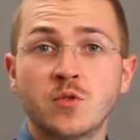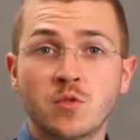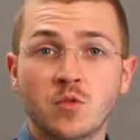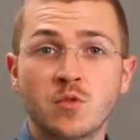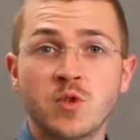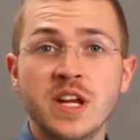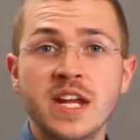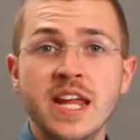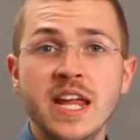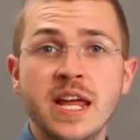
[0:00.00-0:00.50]

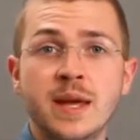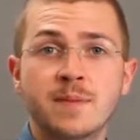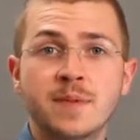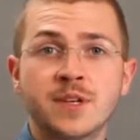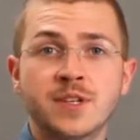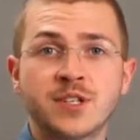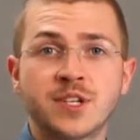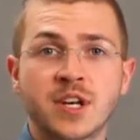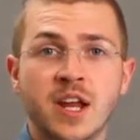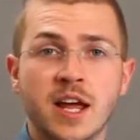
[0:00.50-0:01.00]

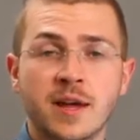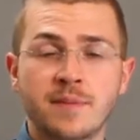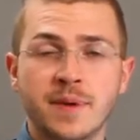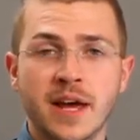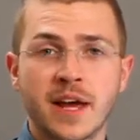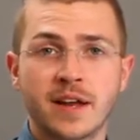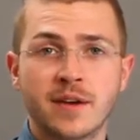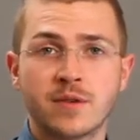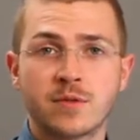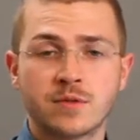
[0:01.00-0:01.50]
re-image an
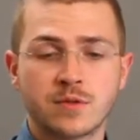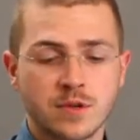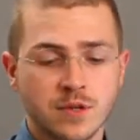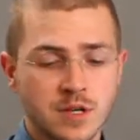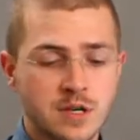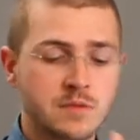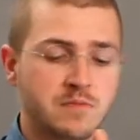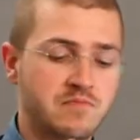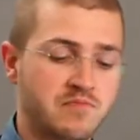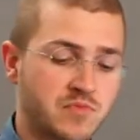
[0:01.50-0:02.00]
iPad
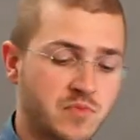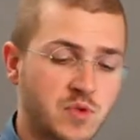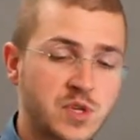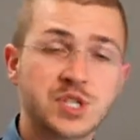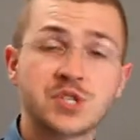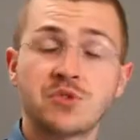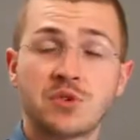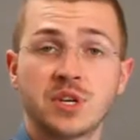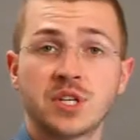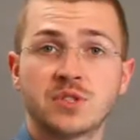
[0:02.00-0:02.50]
or
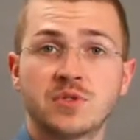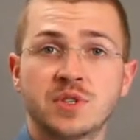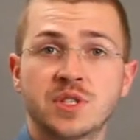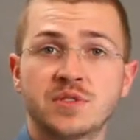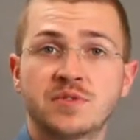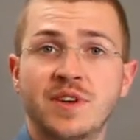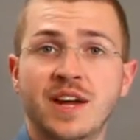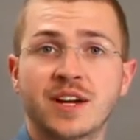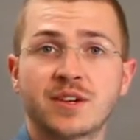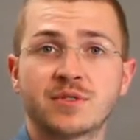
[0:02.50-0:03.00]
restore it to its
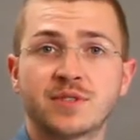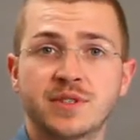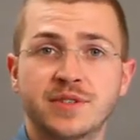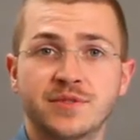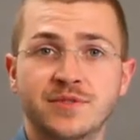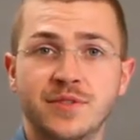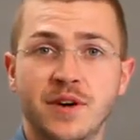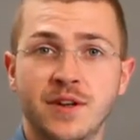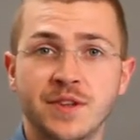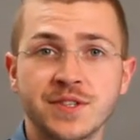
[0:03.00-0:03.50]
factory
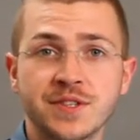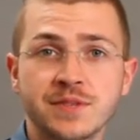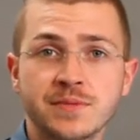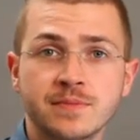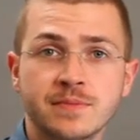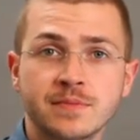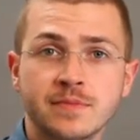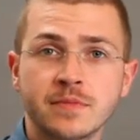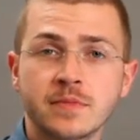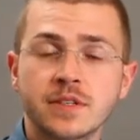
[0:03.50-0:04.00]
defaults.
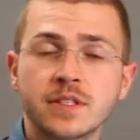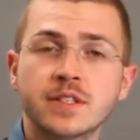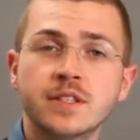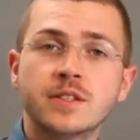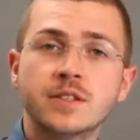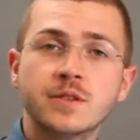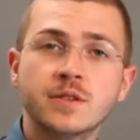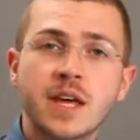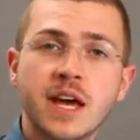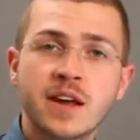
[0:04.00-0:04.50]
To
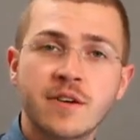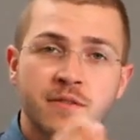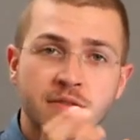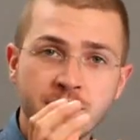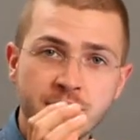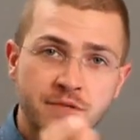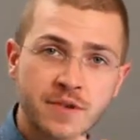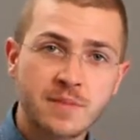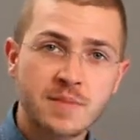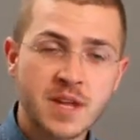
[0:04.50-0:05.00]
do that
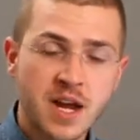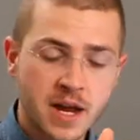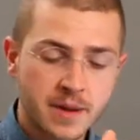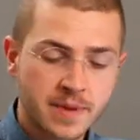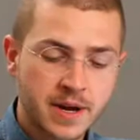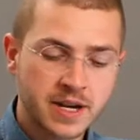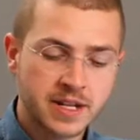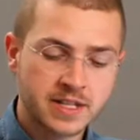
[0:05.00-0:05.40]
from the iPad